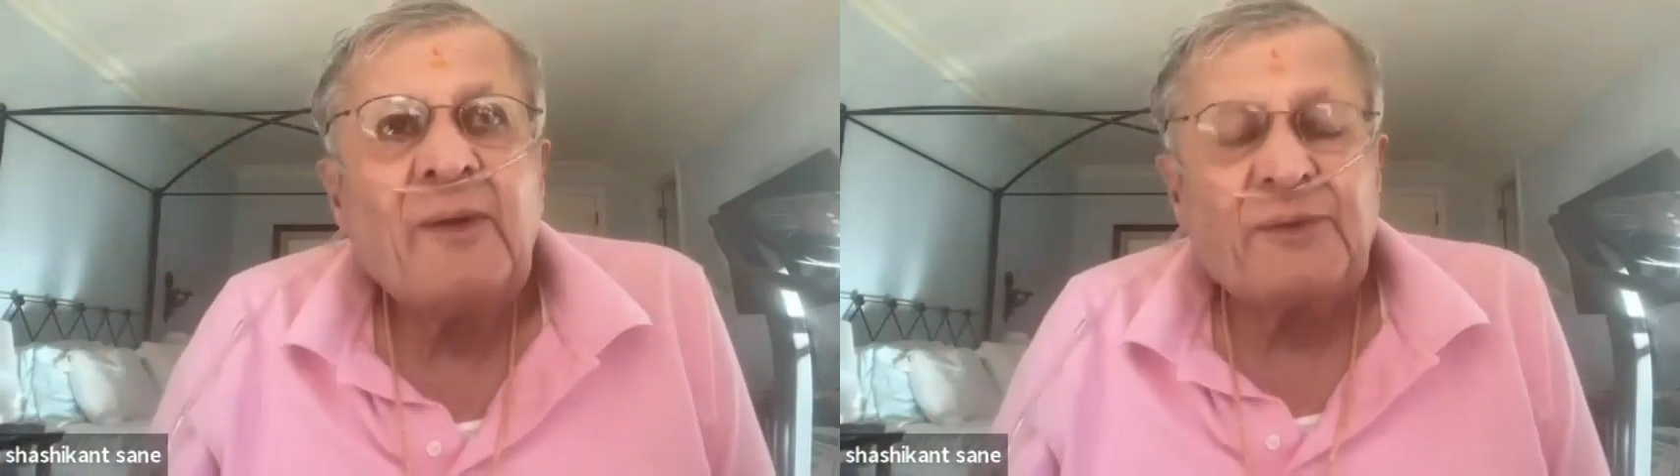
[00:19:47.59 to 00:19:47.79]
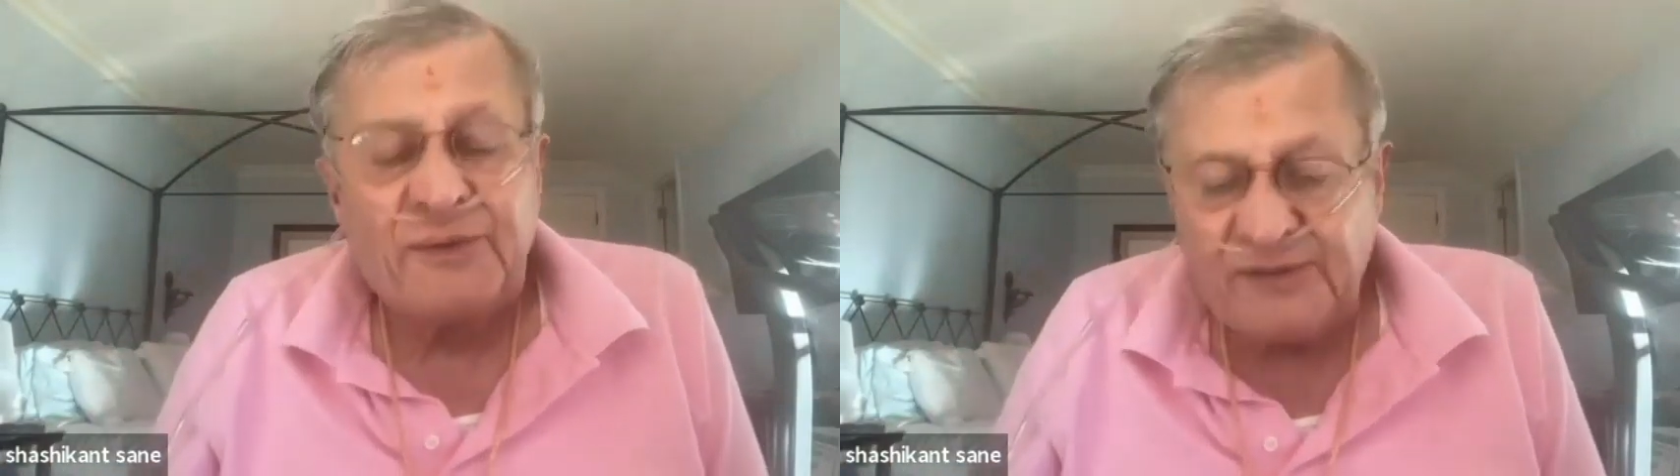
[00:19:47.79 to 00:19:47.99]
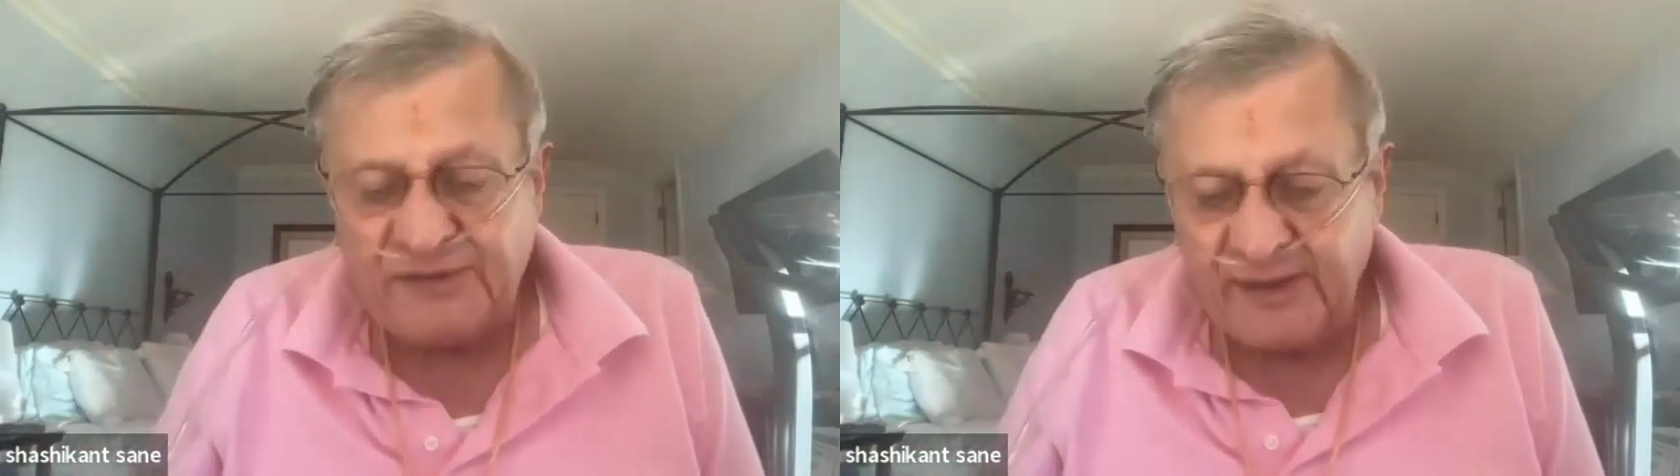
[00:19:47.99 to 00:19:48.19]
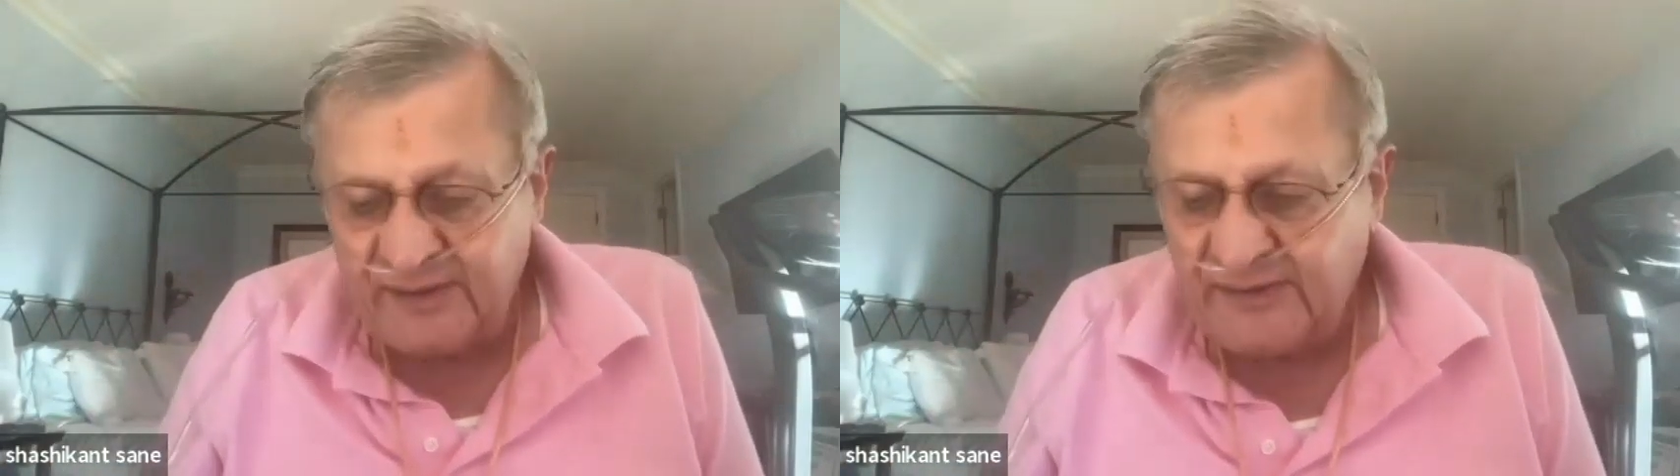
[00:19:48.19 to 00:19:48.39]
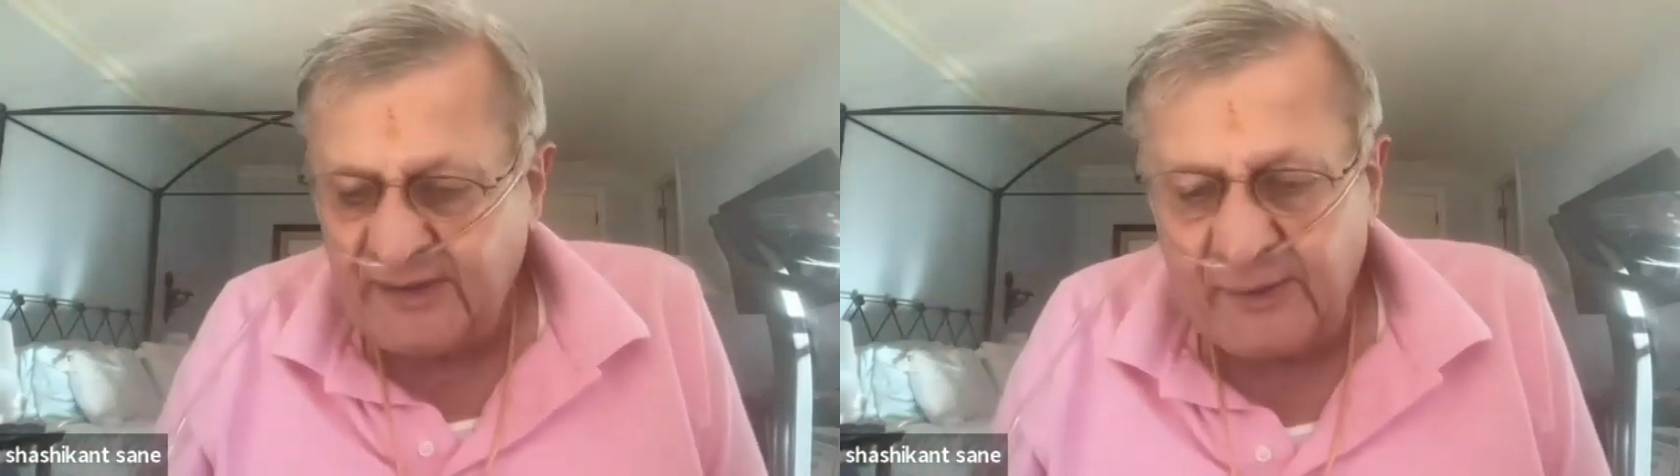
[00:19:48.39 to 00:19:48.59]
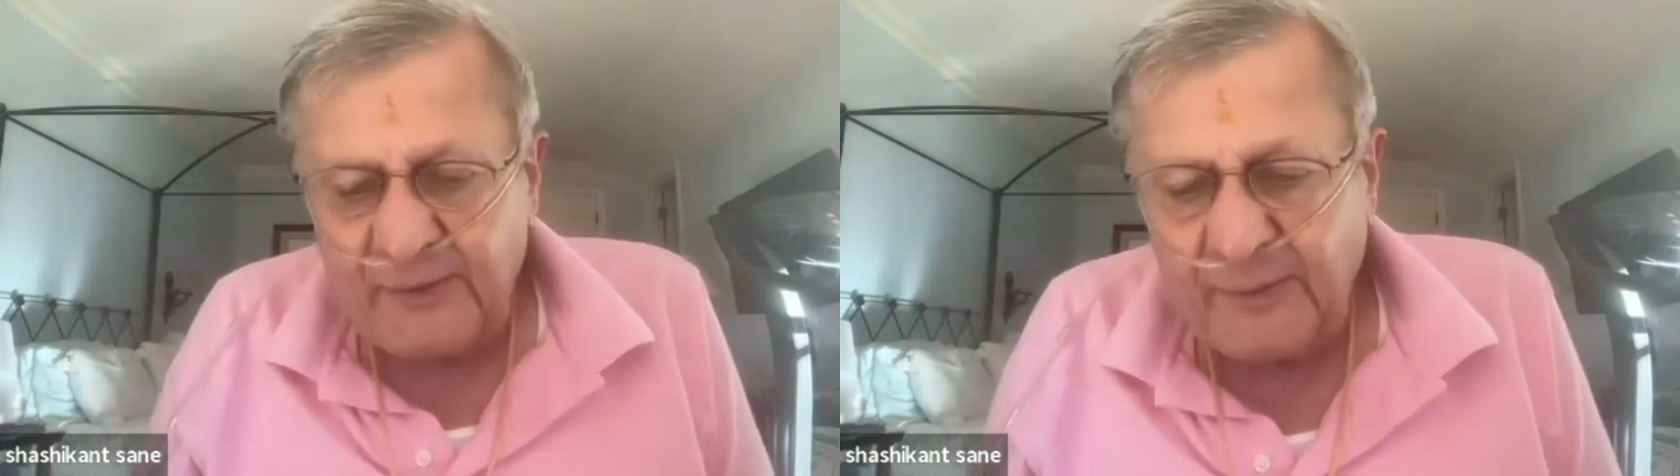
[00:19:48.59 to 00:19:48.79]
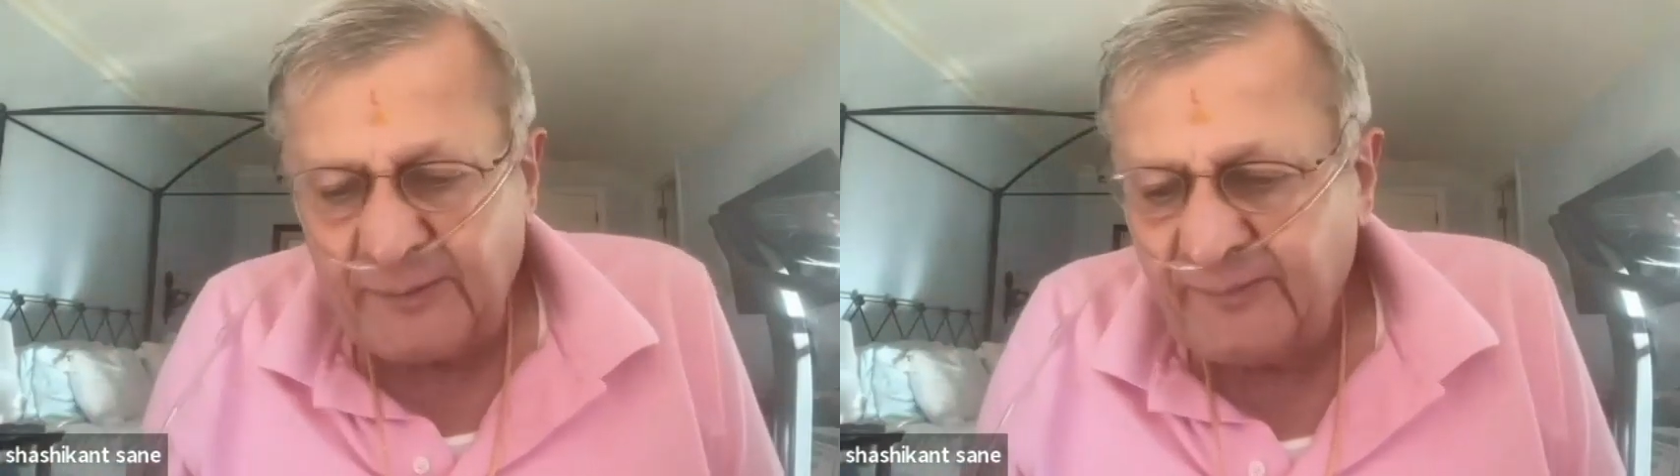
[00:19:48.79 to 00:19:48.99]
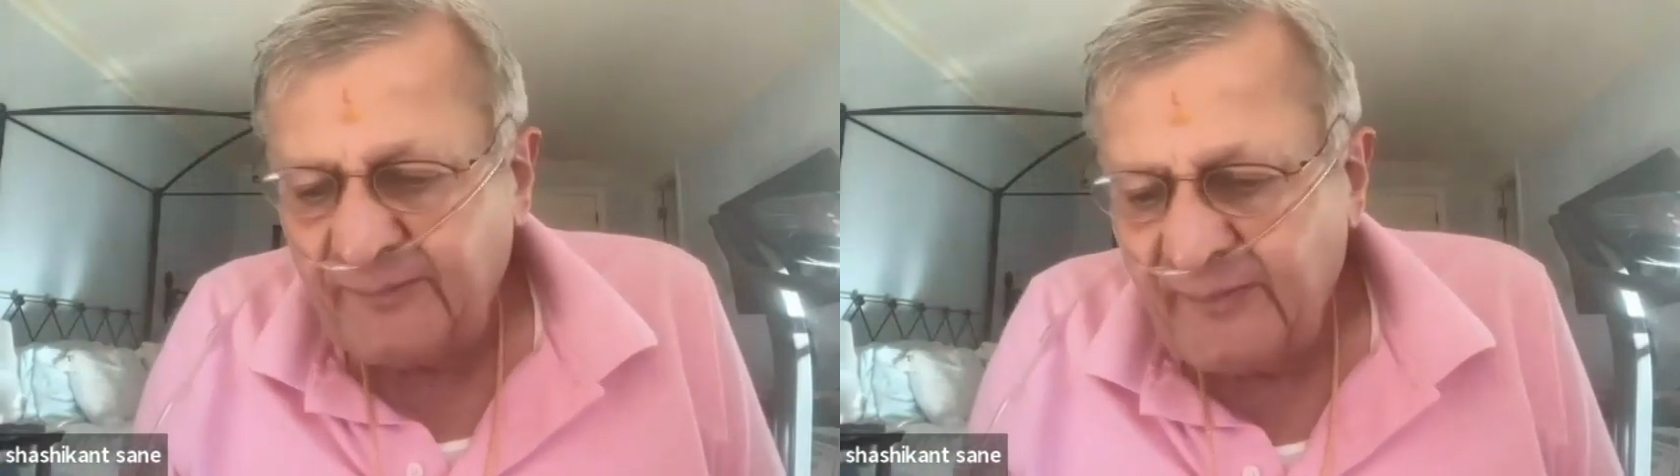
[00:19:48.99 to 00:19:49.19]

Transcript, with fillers: Those are the centers that go.